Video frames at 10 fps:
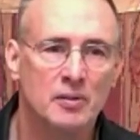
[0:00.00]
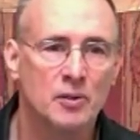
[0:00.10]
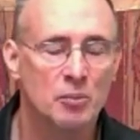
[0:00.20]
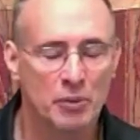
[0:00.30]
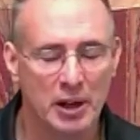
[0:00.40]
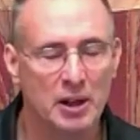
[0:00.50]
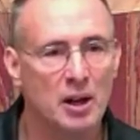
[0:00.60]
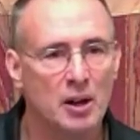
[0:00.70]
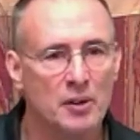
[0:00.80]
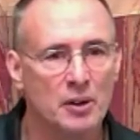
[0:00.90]
from
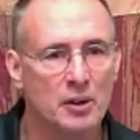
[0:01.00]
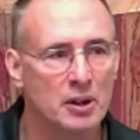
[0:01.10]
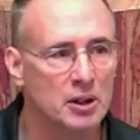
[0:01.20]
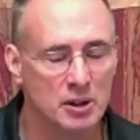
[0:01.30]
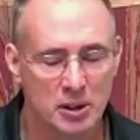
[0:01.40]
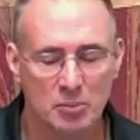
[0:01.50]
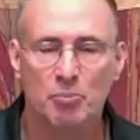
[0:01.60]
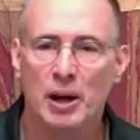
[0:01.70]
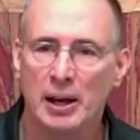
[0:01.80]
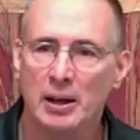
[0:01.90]
many other
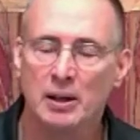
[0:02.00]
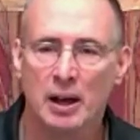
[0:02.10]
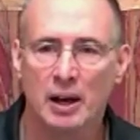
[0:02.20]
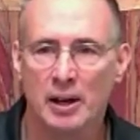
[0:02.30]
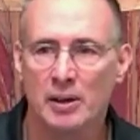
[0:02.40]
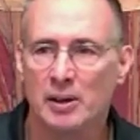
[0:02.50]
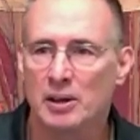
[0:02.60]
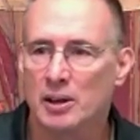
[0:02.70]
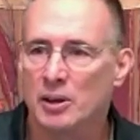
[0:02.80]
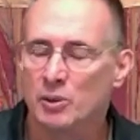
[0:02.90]
mainline
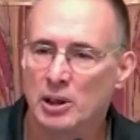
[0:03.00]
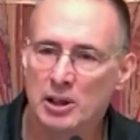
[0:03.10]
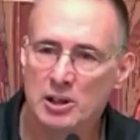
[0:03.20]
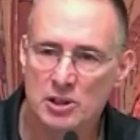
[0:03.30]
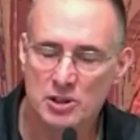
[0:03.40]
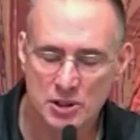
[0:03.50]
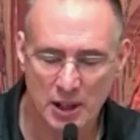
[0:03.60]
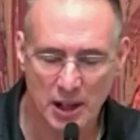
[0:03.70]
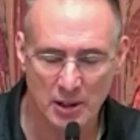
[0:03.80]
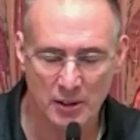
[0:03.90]
religions
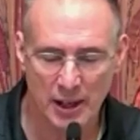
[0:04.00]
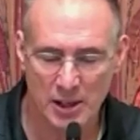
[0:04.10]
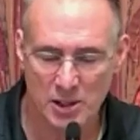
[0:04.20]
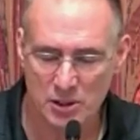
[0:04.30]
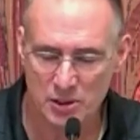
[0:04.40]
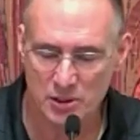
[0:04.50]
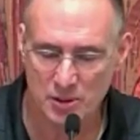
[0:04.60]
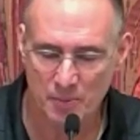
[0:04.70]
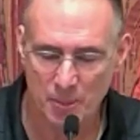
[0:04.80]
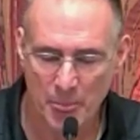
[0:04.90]
and
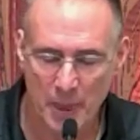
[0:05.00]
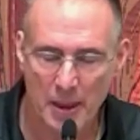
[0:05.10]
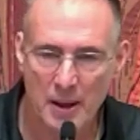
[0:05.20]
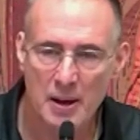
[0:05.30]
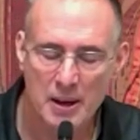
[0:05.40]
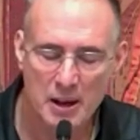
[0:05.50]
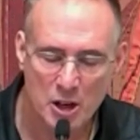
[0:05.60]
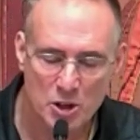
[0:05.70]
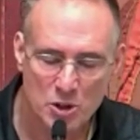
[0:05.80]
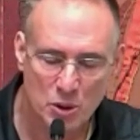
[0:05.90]
congregations.
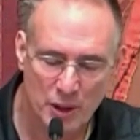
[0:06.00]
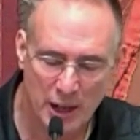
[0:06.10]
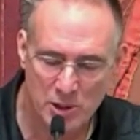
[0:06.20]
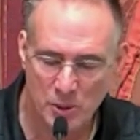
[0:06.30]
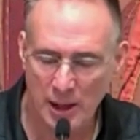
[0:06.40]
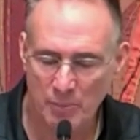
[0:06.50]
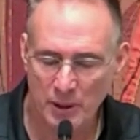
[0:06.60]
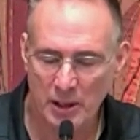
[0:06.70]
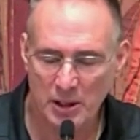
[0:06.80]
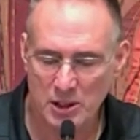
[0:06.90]
So that's why I'm
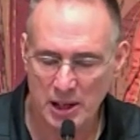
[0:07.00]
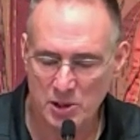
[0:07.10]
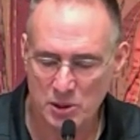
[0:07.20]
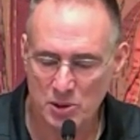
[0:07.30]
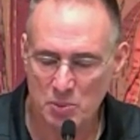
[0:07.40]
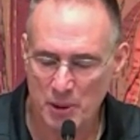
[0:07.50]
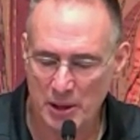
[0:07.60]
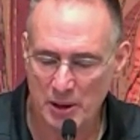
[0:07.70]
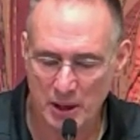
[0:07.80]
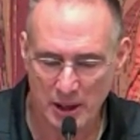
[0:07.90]
being intentional to
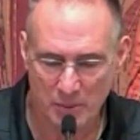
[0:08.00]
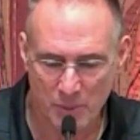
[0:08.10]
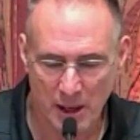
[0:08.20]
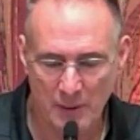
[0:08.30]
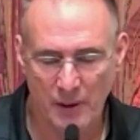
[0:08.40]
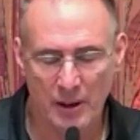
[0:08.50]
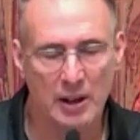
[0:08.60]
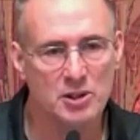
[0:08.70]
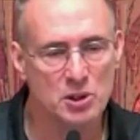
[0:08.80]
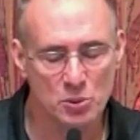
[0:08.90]
better connect my
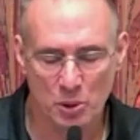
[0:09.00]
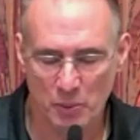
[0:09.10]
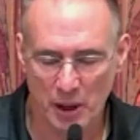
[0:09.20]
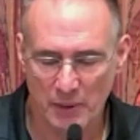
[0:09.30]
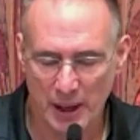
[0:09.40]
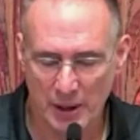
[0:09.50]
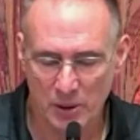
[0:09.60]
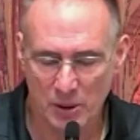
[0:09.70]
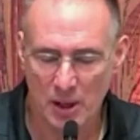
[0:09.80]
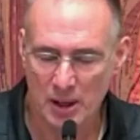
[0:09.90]
finances with my
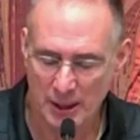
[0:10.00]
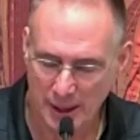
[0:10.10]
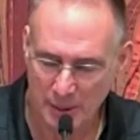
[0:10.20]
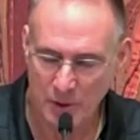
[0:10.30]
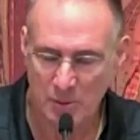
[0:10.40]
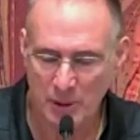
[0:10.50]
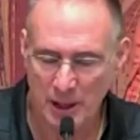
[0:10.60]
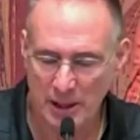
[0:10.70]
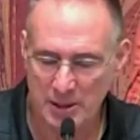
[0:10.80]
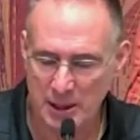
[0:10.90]
value, and I'm going to
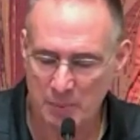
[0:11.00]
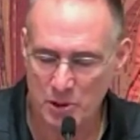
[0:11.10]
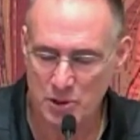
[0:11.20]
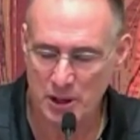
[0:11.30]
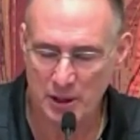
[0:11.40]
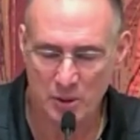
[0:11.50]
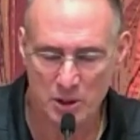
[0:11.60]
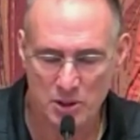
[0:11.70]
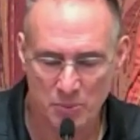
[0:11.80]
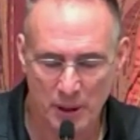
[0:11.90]
make a 10%
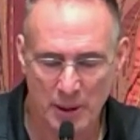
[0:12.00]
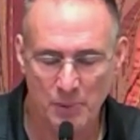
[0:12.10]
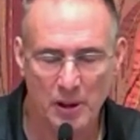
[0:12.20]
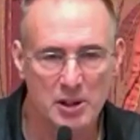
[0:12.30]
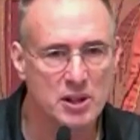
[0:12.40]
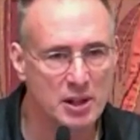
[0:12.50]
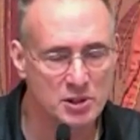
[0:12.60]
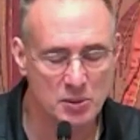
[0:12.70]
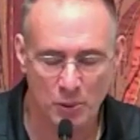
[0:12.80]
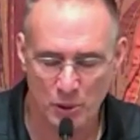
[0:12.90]
increase in my pledge
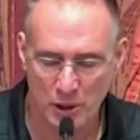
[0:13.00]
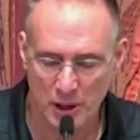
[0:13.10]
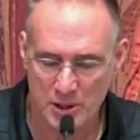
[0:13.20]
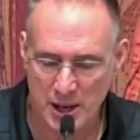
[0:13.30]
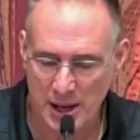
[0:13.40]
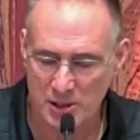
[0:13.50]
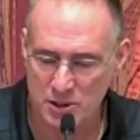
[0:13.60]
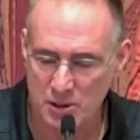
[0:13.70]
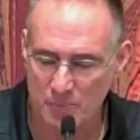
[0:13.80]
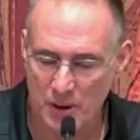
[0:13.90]
as the board has
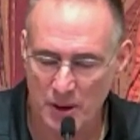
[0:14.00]
asked.